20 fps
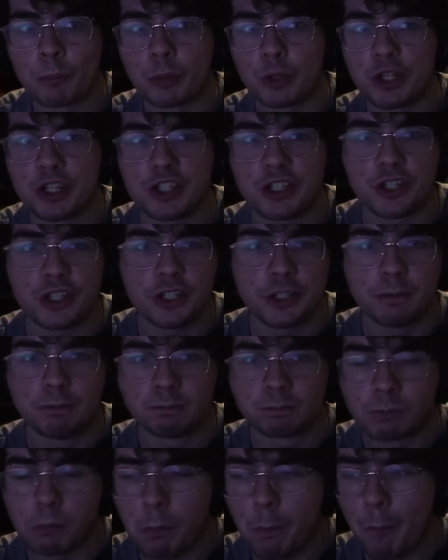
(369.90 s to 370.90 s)
Pretty good.
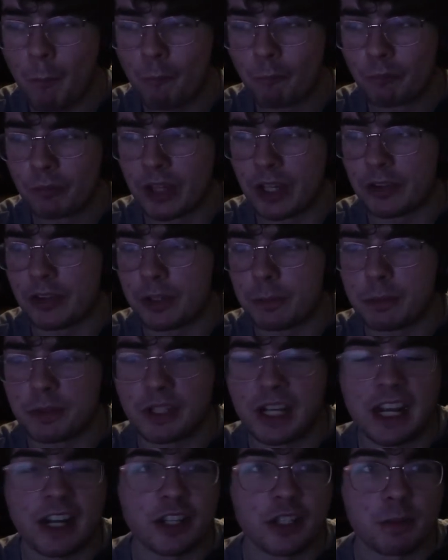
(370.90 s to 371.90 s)
I don't think
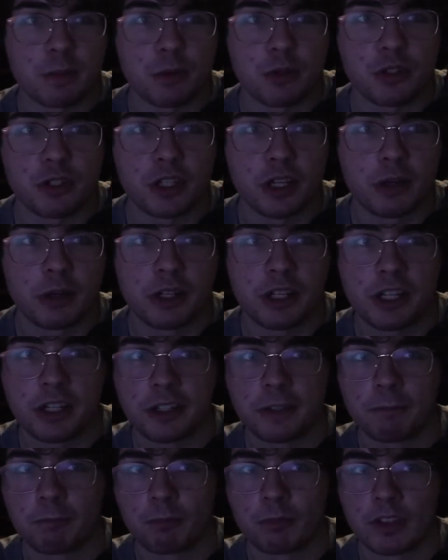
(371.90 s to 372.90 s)
banana's supposed to go in
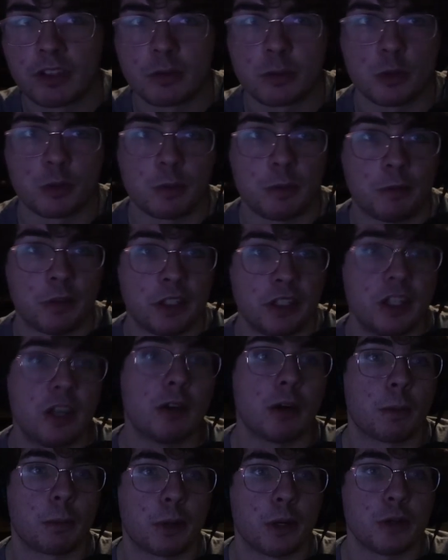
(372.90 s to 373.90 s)
here. It's supposed to be
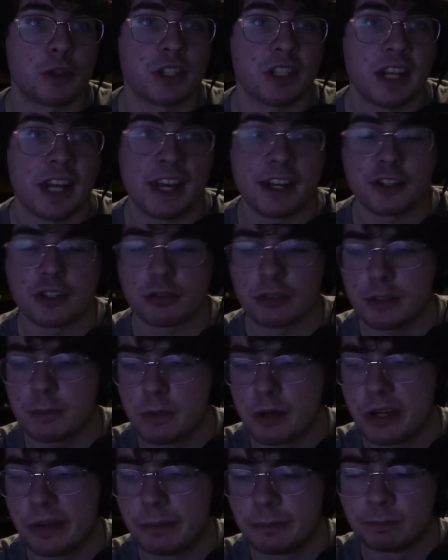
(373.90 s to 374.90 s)
vanilla protein, actually,
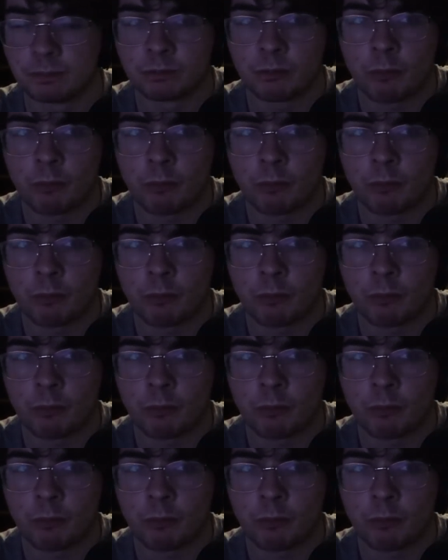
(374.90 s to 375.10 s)
but